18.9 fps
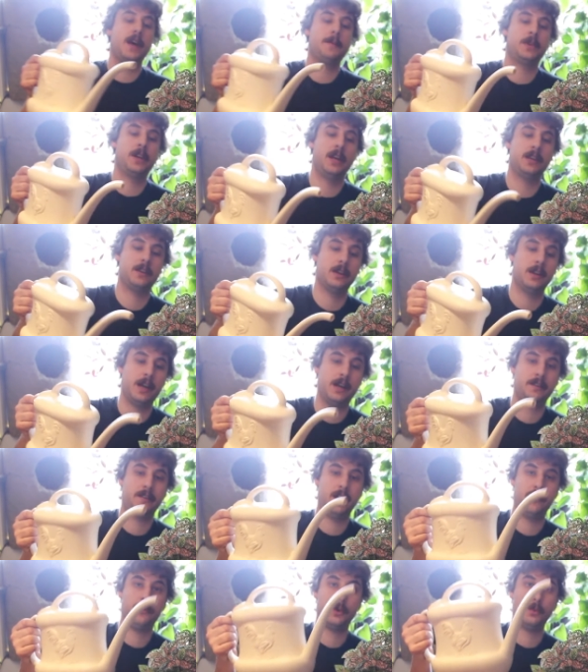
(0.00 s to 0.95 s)
that plant a
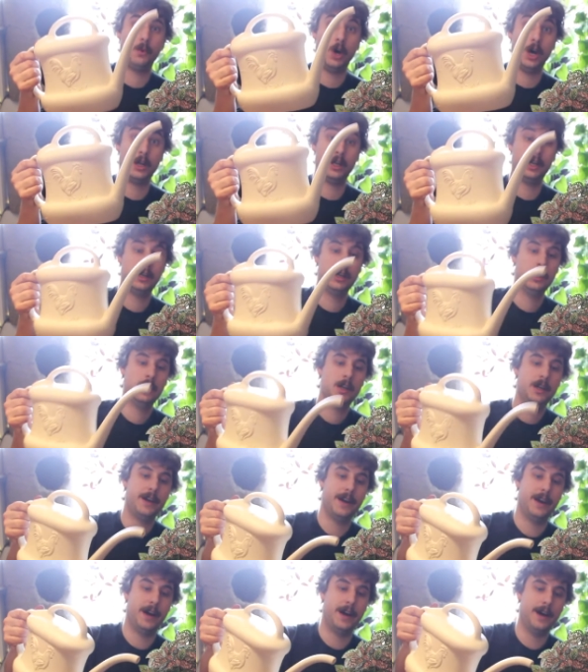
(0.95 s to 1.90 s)
nice heavy water.
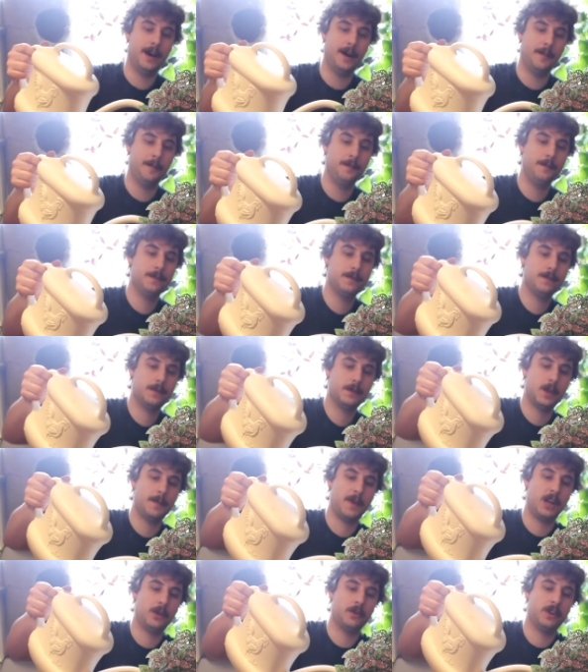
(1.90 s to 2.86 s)

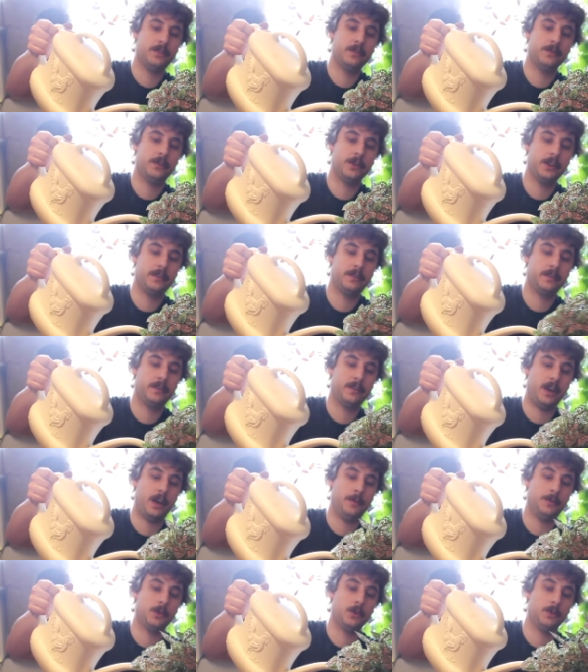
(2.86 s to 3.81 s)
The main reason for this is
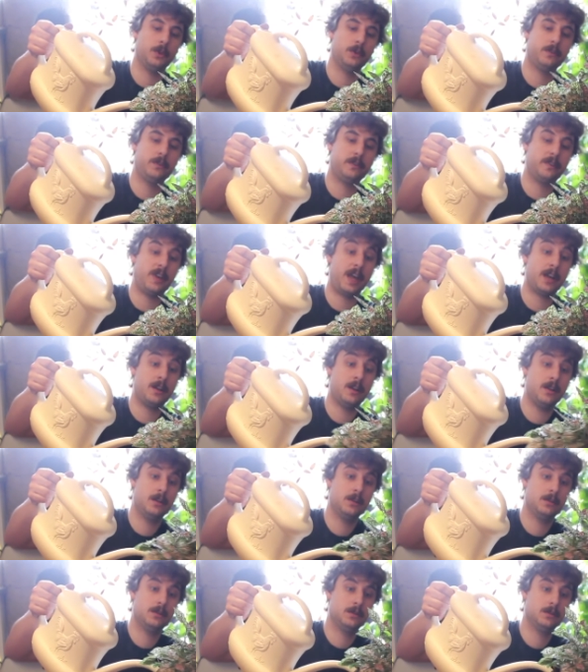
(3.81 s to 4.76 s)
to help the roots settle.
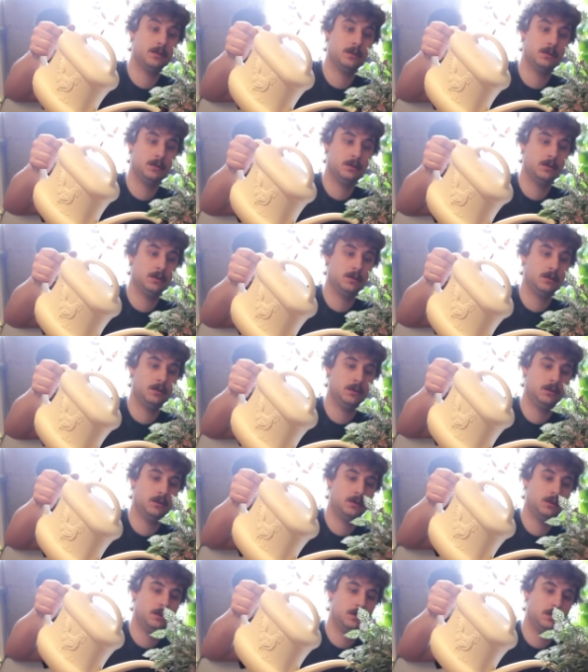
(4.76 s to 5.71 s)

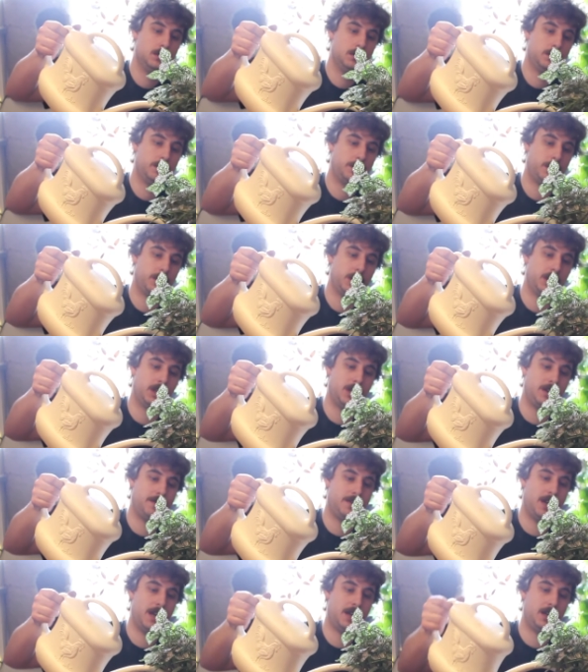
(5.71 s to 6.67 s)
So we're going to
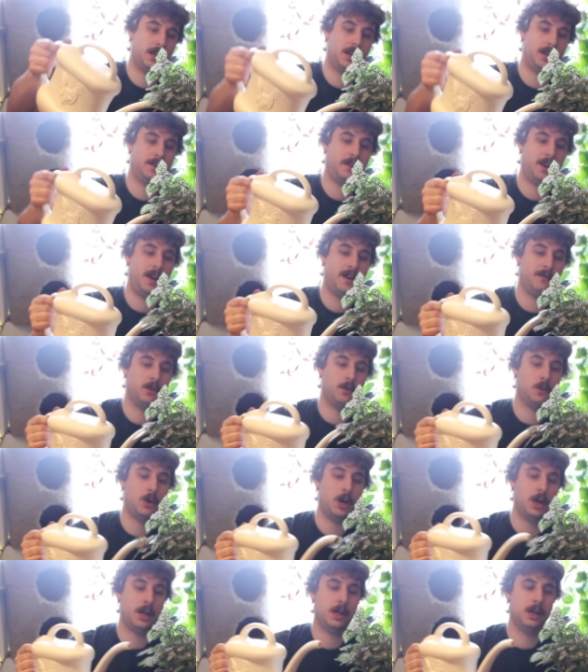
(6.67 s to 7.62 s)
give that a nice heavy
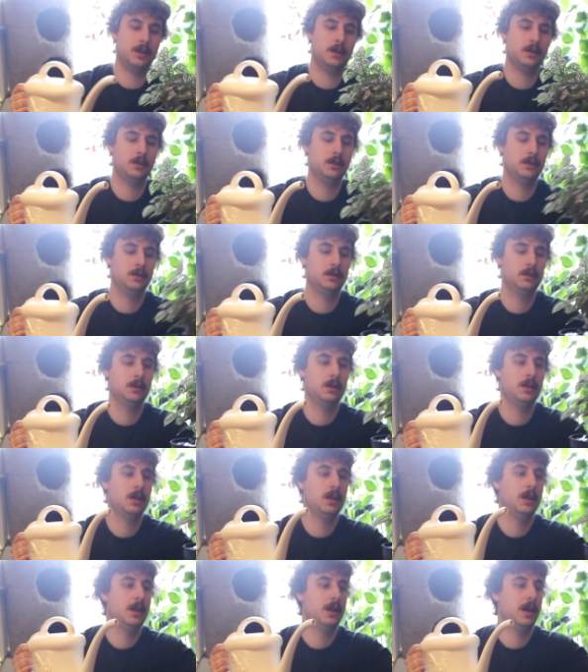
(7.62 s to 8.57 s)
water.
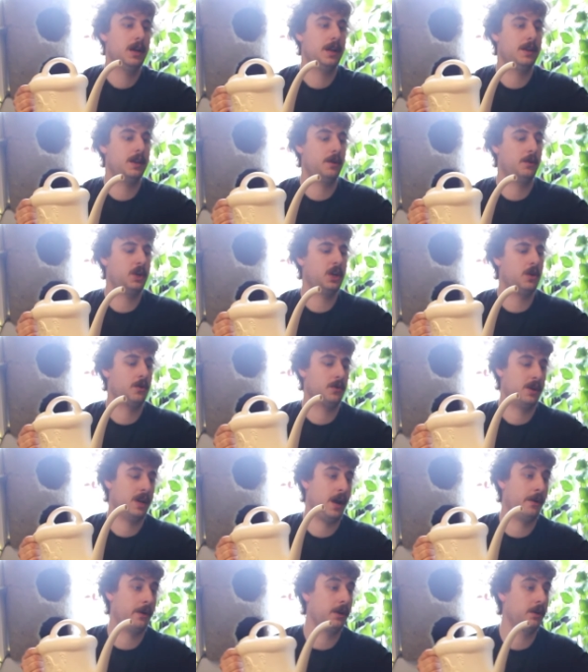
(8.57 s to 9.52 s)
And there we go.
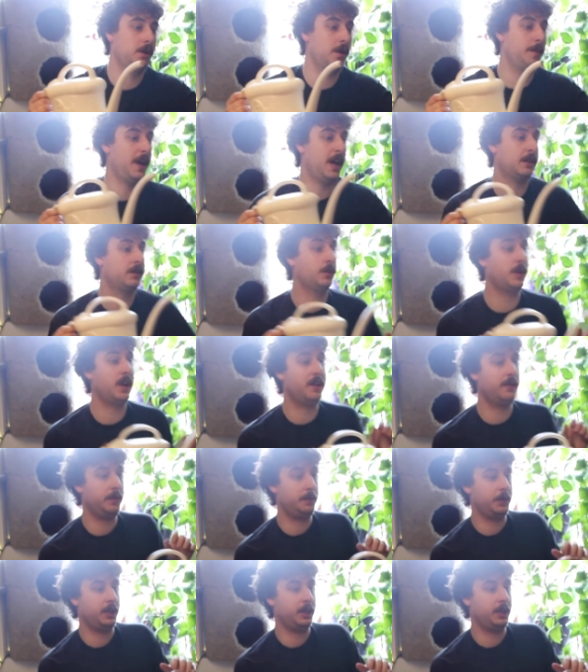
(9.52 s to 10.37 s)
Now it can go back to whatever